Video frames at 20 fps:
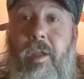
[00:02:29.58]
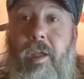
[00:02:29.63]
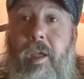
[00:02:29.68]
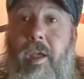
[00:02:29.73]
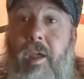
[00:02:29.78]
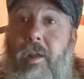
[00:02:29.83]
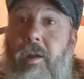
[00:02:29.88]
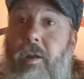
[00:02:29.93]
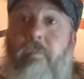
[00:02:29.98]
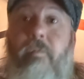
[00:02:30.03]

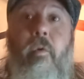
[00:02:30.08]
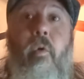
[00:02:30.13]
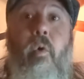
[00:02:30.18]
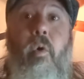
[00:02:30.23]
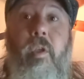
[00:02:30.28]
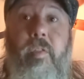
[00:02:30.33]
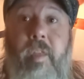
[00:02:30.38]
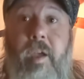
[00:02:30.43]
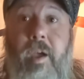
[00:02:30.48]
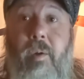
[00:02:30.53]
and
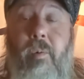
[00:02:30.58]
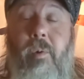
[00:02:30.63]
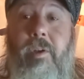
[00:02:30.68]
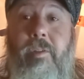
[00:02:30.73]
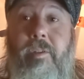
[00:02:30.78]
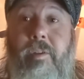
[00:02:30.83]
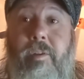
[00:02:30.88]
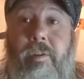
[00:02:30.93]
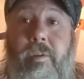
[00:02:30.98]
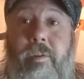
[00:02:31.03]
avoid that
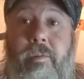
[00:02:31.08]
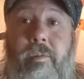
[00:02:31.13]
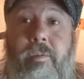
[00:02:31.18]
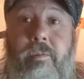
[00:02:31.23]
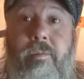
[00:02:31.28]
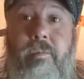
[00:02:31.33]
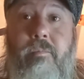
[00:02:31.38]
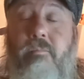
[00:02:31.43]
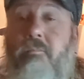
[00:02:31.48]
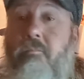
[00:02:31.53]
weather,
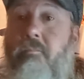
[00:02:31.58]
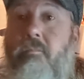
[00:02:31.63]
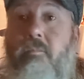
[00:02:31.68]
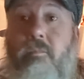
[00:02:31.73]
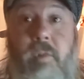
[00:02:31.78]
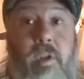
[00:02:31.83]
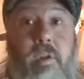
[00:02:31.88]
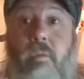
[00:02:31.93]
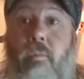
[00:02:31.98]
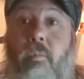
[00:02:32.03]

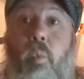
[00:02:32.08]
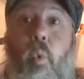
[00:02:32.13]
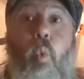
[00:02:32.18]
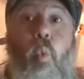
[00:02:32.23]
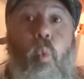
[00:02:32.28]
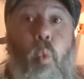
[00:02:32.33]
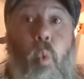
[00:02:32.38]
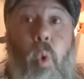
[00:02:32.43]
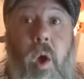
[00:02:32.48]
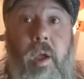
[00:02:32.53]
then
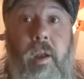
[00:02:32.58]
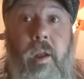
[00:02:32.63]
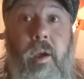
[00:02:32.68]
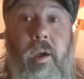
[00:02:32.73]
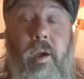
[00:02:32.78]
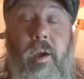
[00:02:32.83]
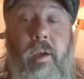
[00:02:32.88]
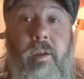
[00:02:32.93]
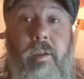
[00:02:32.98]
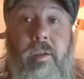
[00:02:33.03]
why
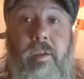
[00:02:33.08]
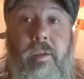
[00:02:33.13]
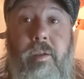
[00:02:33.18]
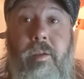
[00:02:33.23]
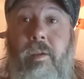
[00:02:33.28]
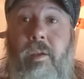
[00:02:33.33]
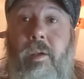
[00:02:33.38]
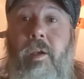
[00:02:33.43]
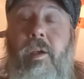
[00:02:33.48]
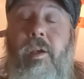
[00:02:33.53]
not?
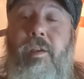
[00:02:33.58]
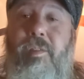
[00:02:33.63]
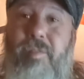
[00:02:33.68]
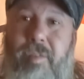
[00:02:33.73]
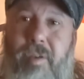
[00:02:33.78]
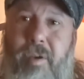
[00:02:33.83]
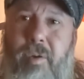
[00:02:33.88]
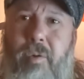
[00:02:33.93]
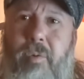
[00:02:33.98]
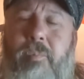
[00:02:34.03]

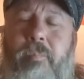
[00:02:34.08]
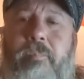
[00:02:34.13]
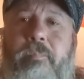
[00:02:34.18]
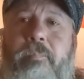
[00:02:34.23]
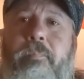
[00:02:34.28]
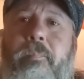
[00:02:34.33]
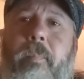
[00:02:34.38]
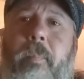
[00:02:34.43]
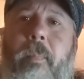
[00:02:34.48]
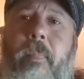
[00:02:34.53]
So,
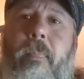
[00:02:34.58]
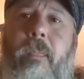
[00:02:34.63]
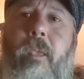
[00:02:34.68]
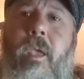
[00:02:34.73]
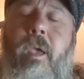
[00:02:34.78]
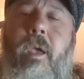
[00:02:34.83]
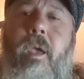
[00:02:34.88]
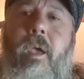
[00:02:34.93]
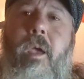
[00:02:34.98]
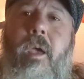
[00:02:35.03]

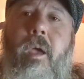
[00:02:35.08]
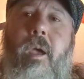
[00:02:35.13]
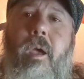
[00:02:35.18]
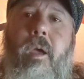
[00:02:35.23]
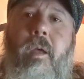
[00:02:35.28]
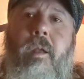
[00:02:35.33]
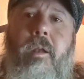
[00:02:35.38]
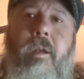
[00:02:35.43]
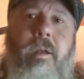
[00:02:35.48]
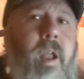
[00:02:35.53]

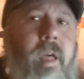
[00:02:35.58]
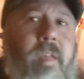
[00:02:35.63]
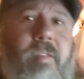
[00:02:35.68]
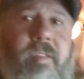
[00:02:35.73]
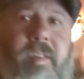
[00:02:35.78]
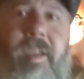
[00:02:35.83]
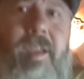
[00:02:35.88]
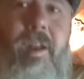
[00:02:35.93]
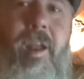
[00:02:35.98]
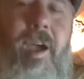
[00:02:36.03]
I'm not
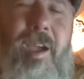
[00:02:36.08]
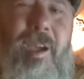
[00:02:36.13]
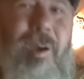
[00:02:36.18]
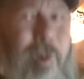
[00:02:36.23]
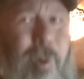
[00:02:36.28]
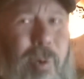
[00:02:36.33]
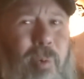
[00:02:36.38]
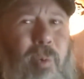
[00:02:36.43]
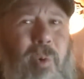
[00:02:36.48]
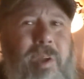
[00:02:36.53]
saying I
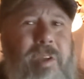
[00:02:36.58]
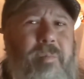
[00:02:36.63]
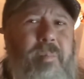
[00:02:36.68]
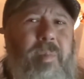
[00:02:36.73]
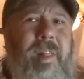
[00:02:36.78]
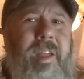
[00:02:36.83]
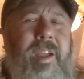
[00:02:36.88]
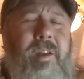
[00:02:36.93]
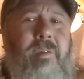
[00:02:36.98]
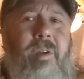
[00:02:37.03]
always
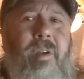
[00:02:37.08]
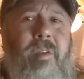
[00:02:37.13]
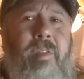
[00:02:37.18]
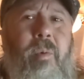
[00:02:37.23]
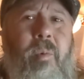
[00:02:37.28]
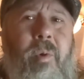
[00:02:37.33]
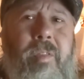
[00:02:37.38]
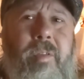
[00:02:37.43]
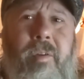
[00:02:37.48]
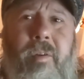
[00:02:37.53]
plan around
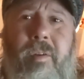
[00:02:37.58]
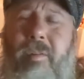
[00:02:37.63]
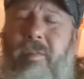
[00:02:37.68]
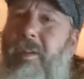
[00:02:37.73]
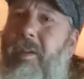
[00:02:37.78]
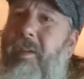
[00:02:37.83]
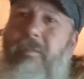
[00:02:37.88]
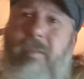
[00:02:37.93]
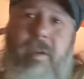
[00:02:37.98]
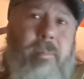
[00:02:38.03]
the weather.
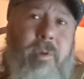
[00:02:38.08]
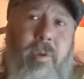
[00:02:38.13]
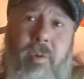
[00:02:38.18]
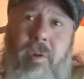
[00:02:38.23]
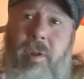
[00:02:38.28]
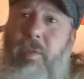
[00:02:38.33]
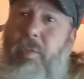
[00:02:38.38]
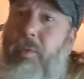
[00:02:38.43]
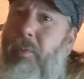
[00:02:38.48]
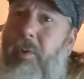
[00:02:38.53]
Like if I'm
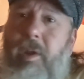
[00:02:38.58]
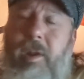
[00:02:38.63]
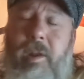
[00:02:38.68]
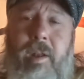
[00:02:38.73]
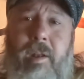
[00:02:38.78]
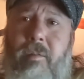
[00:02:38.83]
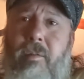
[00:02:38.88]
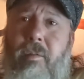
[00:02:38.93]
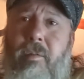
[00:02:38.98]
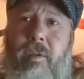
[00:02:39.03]
doing a
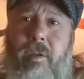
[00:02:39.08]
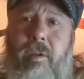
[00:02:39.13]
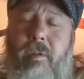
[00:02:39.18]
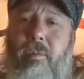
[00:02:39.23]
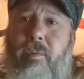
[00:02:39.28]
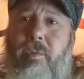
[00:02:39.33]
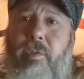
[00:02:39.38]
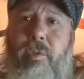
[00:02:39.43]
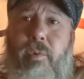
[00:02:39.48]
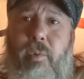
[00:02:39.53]

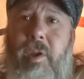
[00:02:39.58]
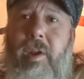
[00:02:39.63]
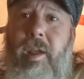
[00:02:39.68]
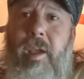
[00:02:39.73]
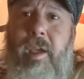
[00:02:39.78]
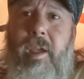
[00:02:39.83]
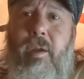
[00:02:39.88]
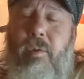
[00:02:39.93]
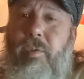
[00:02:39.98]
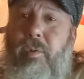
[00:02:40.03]

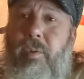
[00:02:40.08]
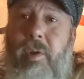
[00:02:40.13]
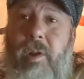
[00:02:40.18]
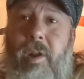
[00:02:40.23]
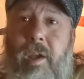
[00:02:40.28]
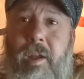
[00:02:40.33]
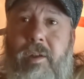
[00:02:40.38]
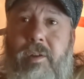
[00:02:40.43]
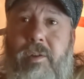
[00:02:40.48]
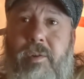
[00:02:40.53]
3-day or
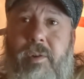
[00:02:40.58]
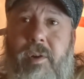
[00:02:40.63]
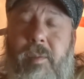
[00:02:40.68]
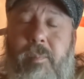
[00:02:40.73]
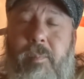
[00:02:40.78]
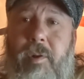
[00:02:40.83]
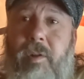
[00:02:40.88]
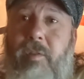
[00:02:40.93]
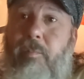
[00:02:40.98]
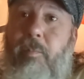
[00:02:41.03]
3-night
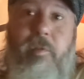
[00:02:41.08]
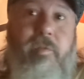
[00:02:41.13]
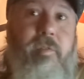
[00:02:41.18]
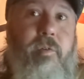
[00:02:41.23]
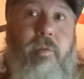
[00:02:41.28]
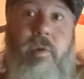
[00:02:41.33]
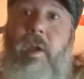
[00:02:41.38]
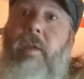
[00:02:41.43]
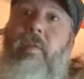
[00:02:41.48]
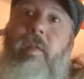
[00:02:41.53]
trip and it's supposed
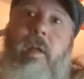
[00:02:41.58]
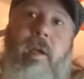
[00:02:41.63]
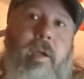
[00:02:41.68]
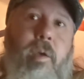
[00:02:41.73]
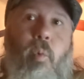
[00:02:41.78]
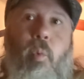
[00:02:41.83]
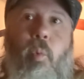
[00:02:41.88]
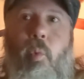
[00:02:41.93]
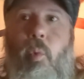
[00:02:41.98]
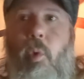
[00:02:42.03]
to rain
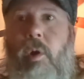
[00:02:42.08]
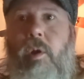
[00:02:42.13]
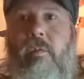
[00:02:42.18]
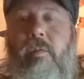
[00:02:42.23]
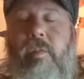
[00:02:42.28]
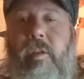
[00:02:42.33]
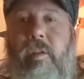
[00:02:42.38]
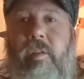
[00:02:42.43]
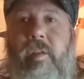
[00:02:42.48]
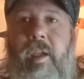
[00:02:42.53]
like one
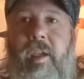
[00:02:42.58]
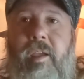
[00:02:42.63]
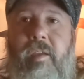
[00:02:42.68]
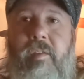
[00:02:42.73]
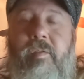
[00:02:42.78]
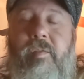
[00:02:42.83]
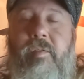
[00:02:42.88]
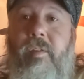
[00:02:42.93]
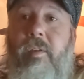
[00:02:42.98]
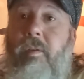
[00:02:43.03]
of the
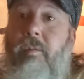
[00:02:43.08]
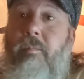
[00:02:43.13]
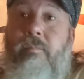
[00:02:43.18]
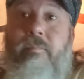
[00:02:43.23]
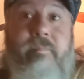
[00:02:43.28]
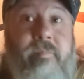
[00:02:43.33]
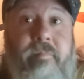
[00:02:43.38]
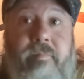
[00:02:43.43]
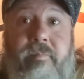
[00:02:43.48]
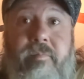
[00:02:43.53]
days,
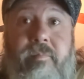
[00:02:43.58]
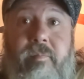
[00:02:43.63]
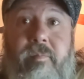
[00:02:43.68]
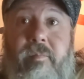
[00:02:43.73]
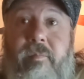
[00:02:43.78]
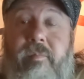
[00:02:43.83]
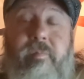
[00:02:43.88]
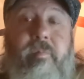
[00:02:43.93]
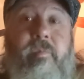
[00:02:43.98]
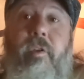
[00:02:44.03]

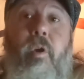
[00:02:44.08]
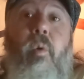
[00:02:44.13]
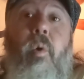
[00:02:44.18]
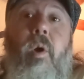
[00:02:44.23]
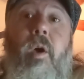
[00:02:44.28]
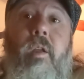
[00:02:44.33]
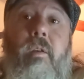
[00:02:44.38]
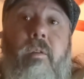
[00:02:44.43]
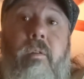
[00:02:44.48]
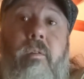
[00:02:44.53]
so
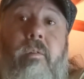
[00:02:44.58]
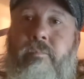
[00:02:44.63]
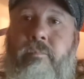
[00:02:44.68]
what?